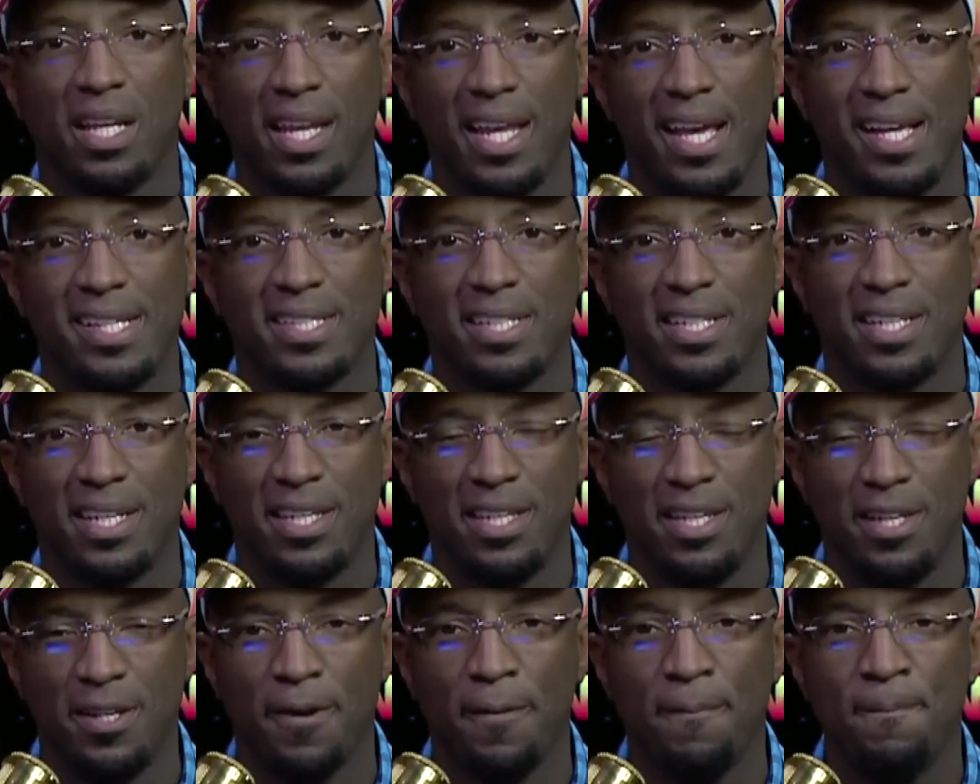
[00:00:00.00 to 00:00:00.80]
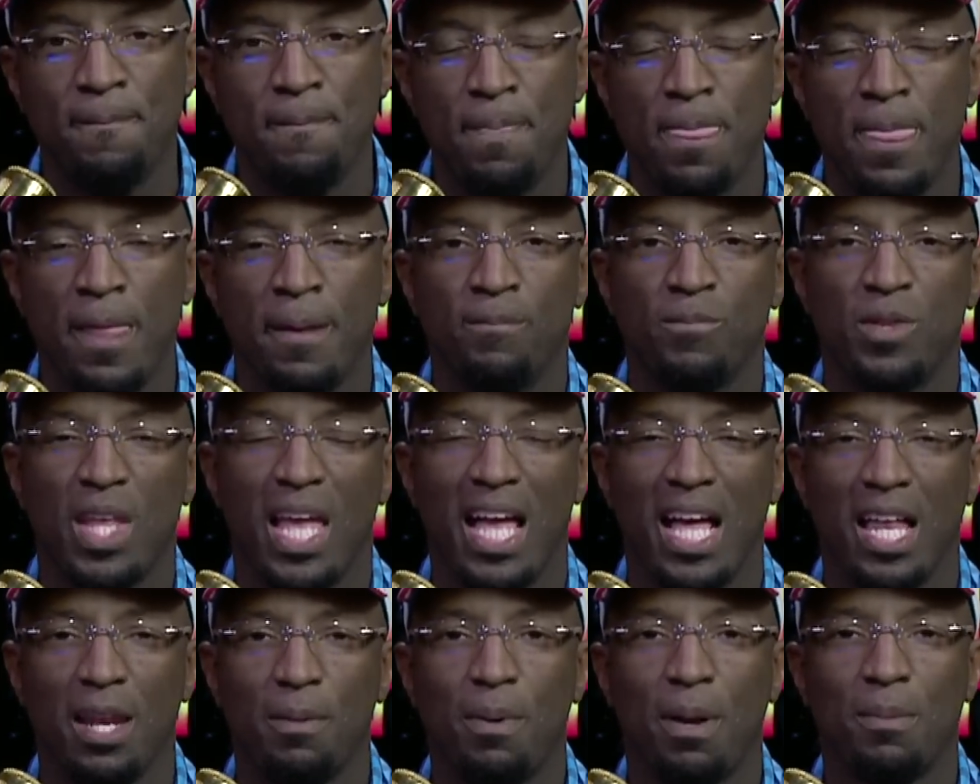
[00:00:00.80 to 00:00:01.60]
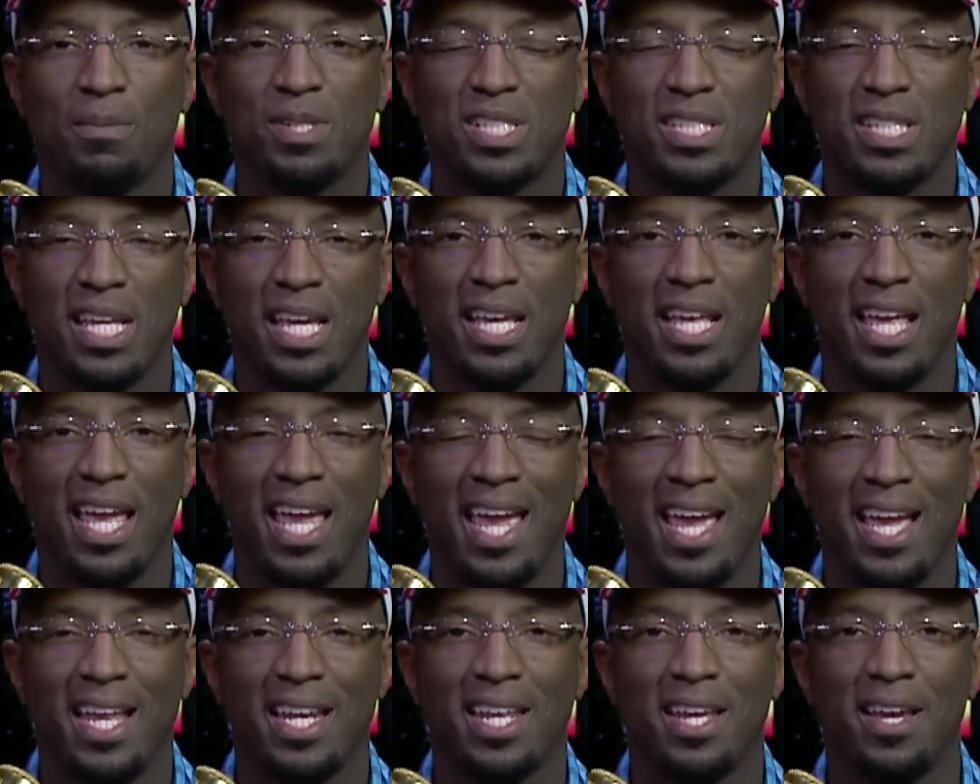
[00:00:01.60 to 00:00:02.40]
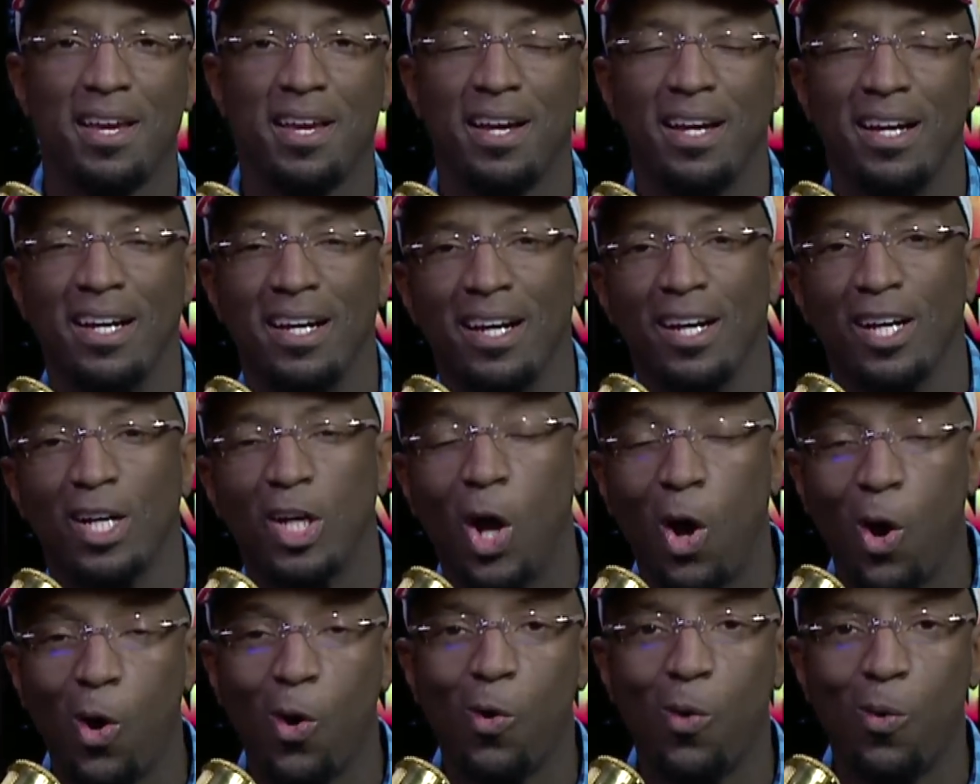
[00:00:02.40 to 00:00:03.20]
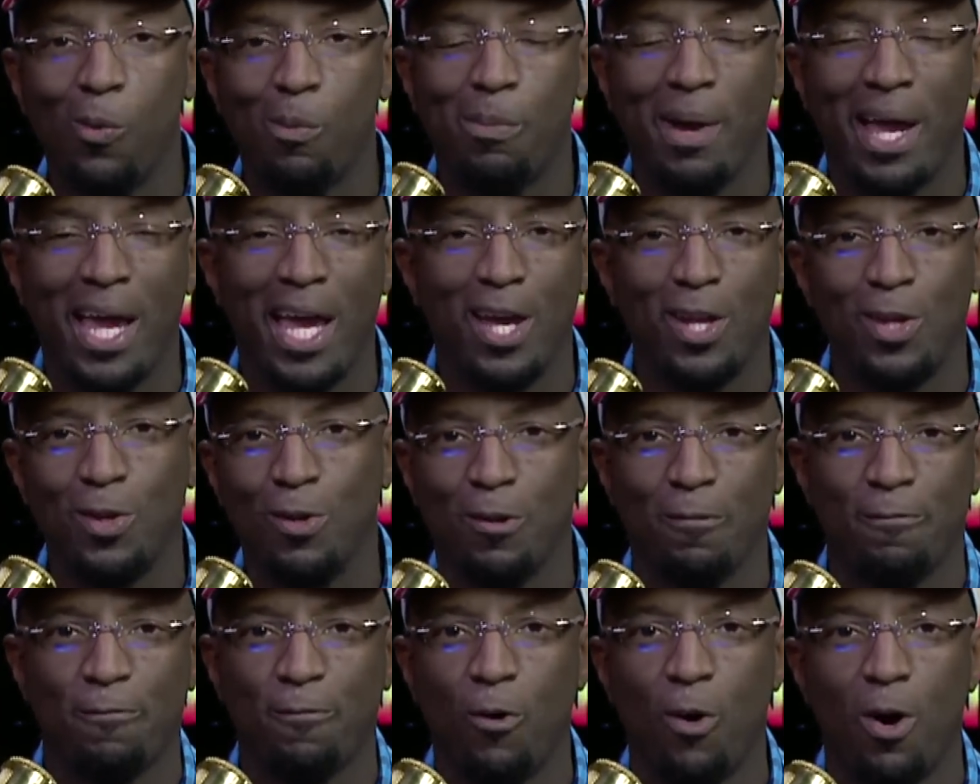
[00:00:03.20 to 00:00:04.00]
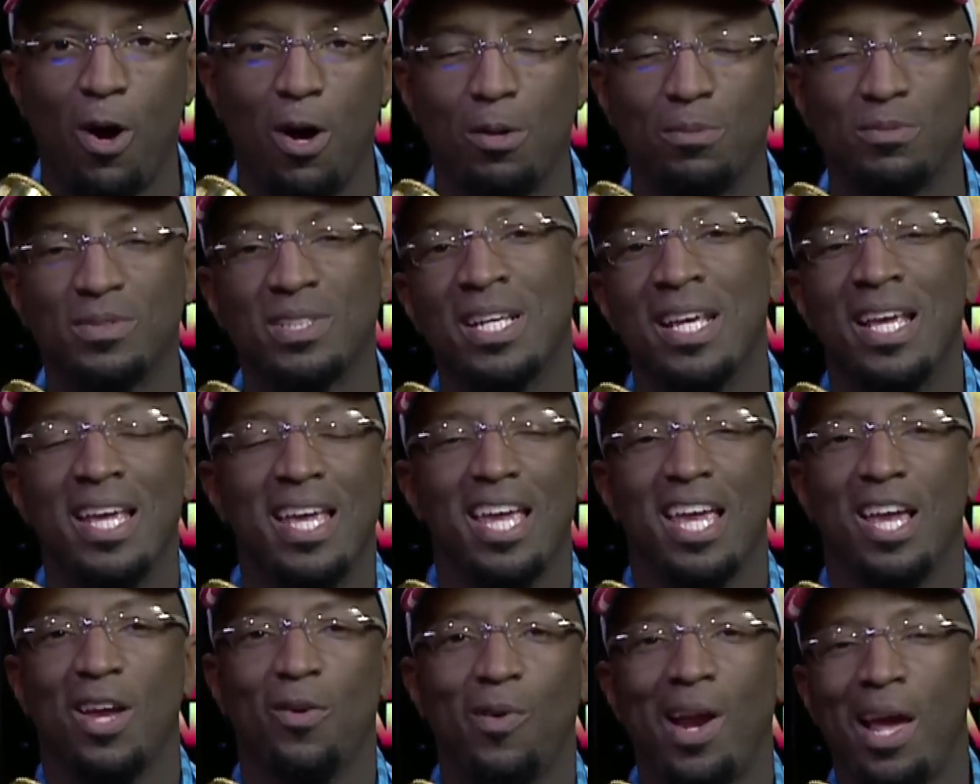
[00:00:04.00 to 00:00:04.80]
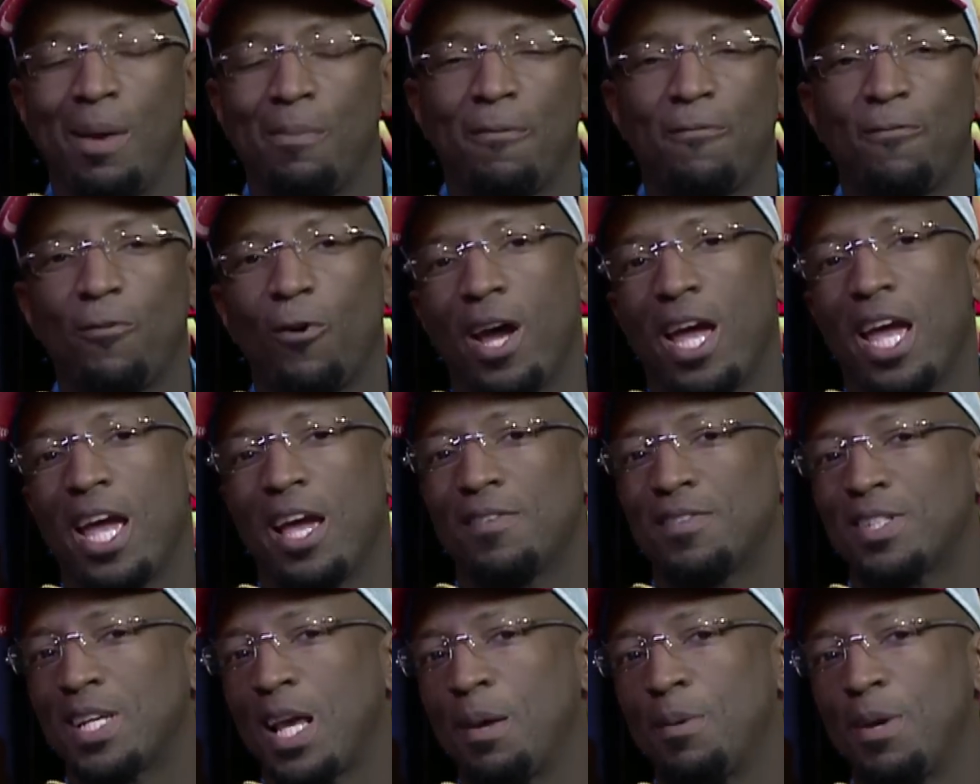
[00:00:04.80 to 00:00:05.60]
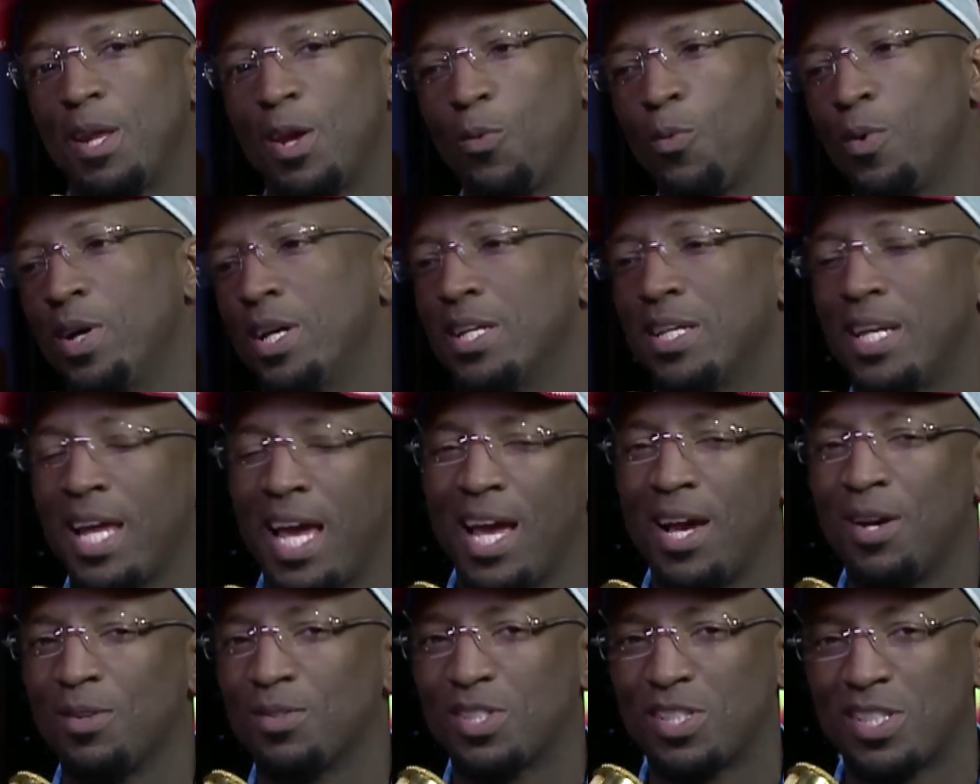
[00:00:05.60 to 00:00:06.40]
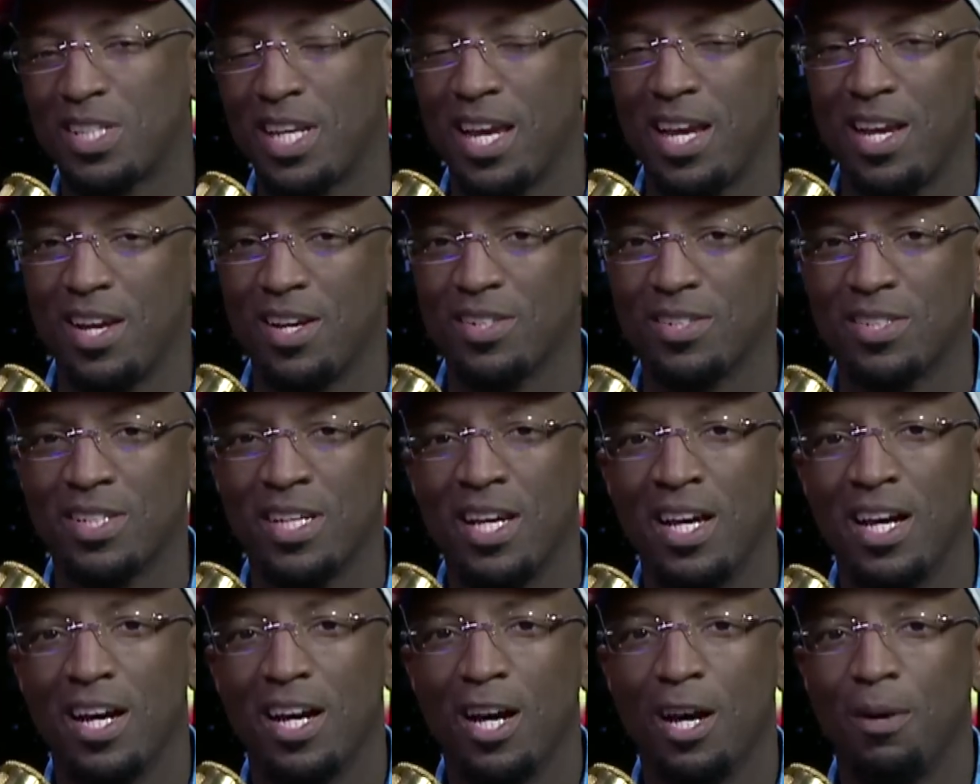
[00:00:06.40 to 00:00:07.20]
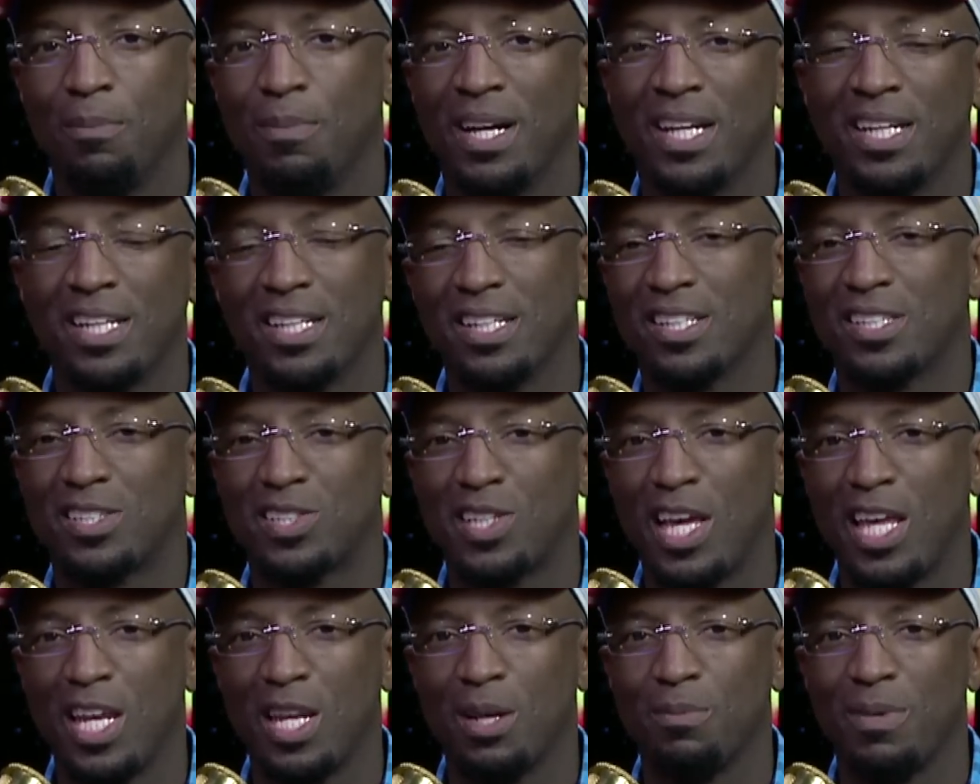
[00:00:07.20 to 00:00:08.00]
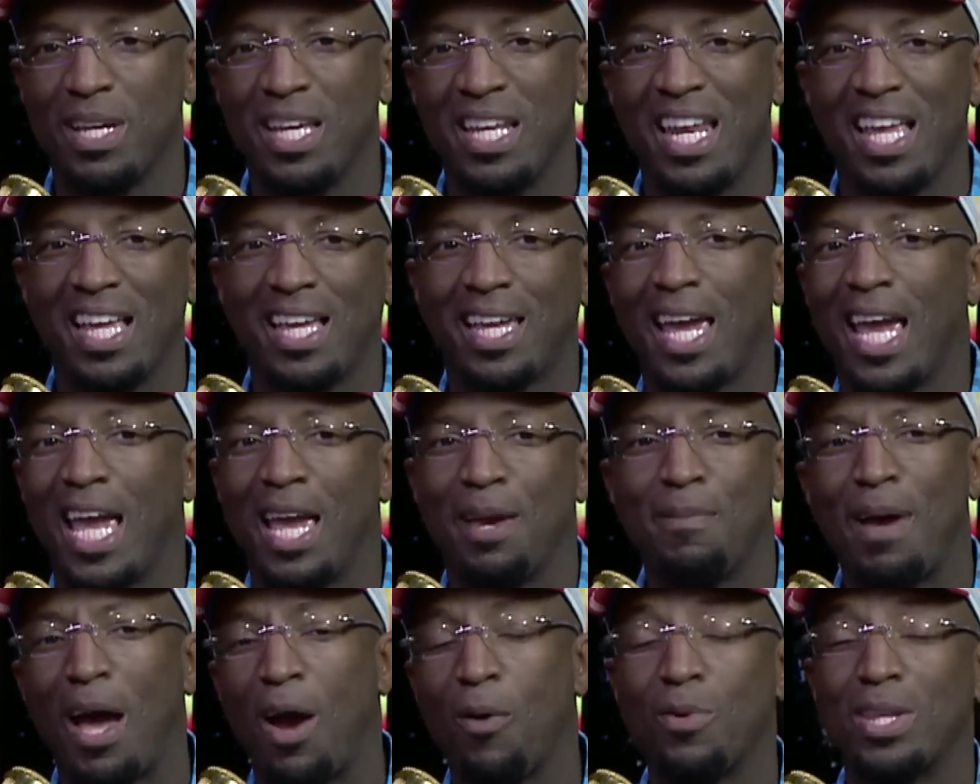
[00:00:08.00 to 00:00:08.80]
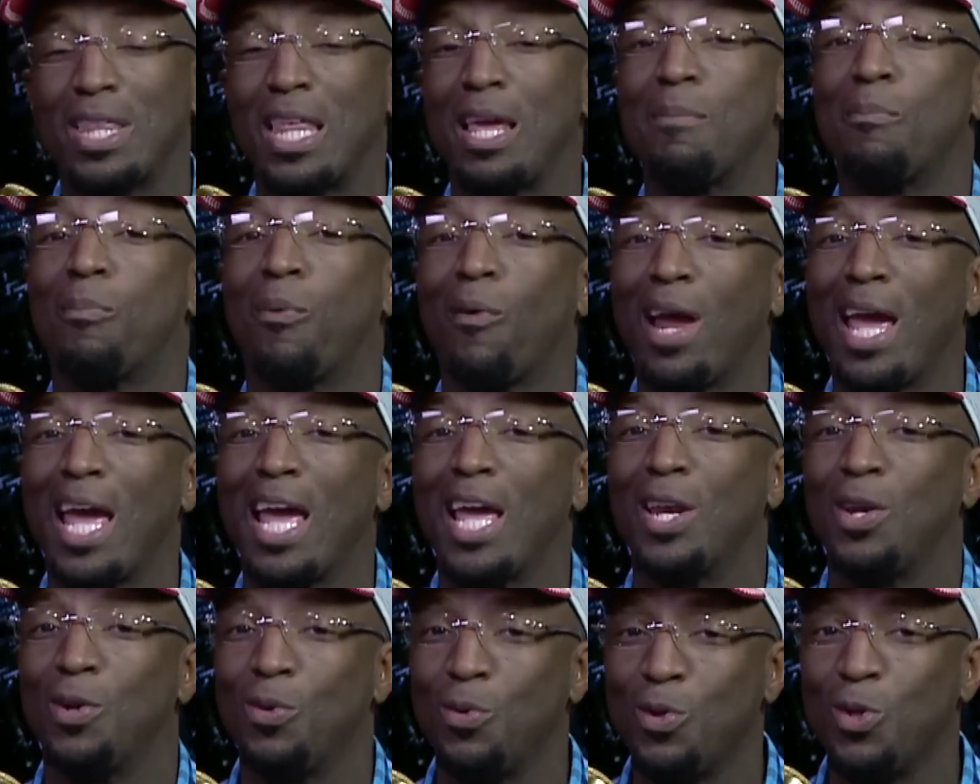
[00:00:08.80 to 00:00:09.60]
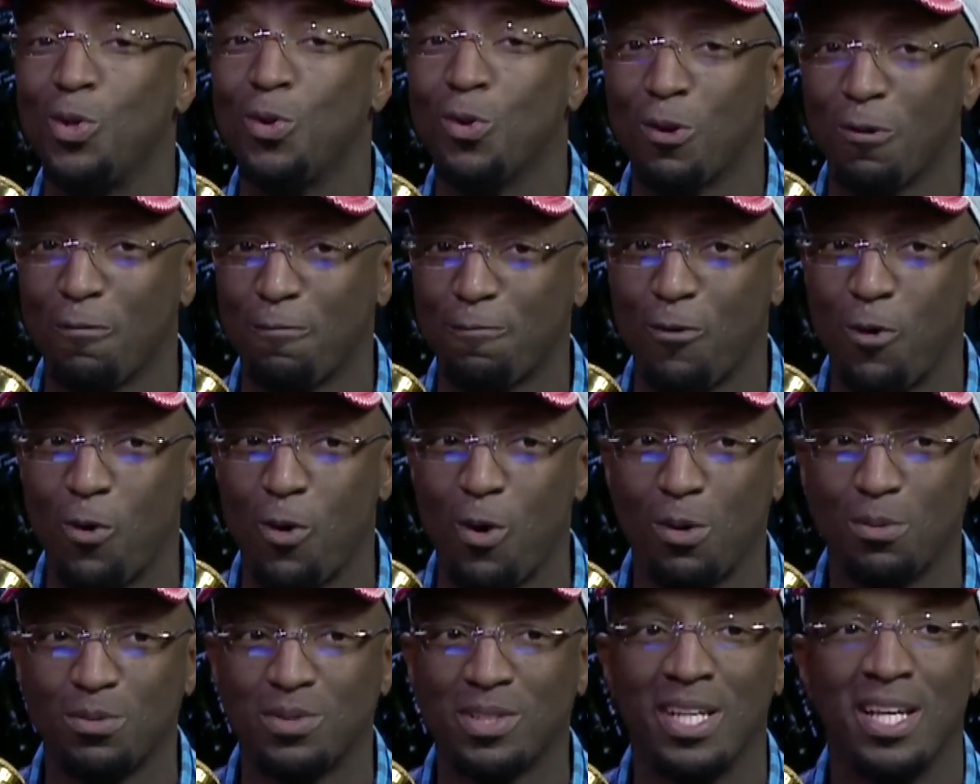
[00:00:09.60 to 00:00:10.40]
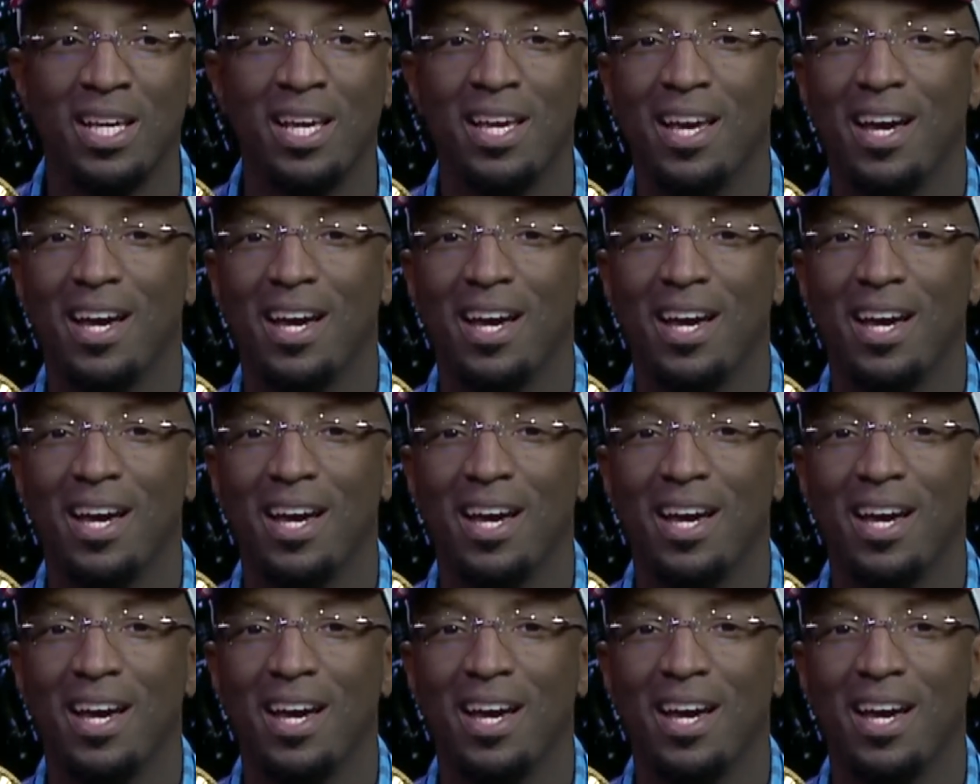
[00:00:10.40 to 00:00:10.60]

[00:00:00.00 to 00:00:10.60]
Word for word: Classic the year Alabama State had their uh, gold band uniforms, and right before halftime, they went downstairs up under the stadium and they came out with their brand new uniforms,